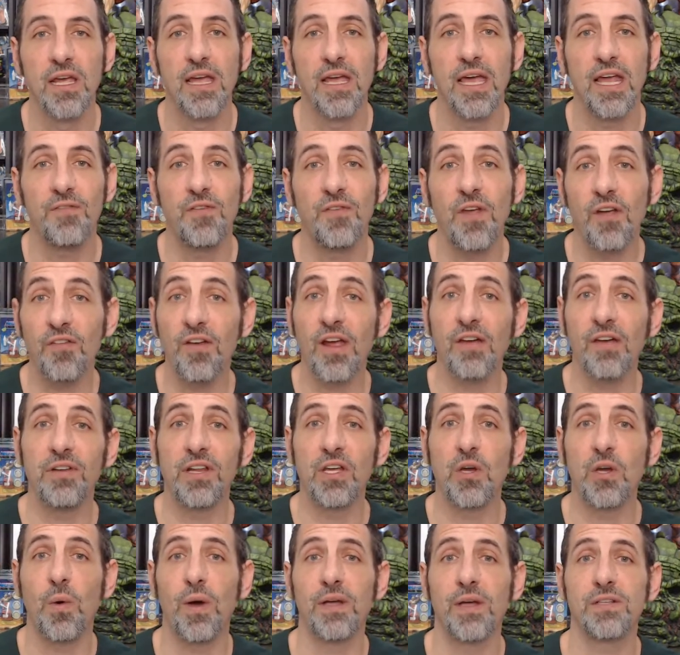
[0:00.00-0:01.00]
And if you ever have any
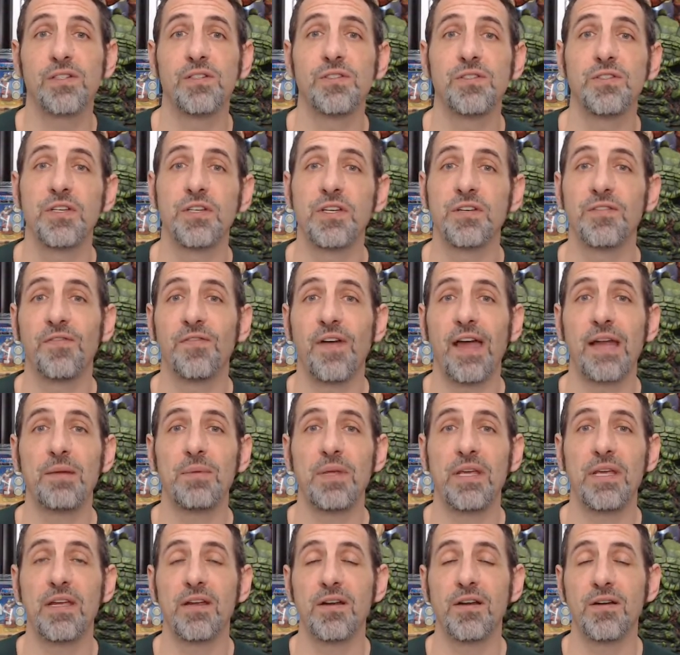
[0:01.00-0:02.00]
questions, you can find me
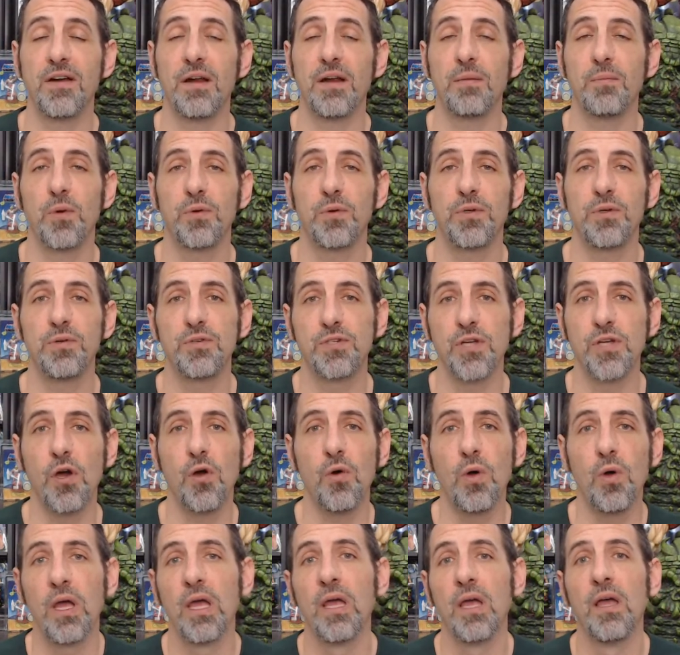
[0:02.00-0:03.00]
here at Motu
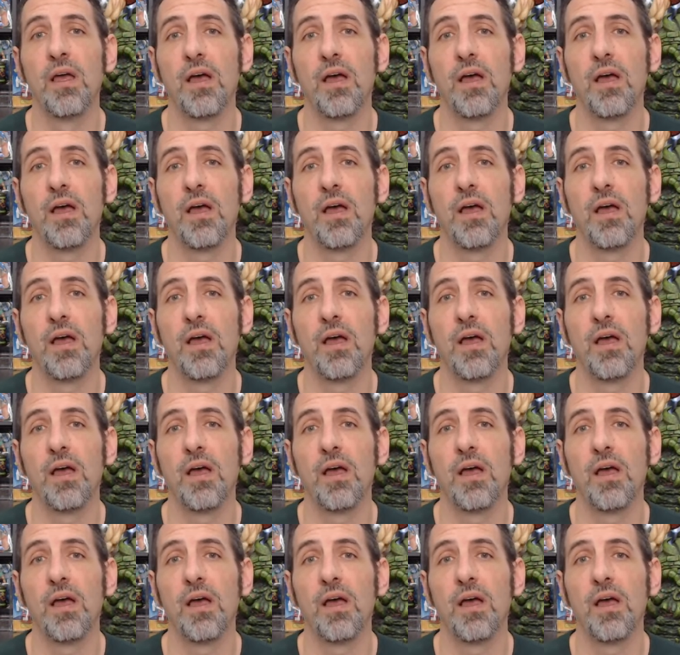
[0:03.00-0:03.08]
Joe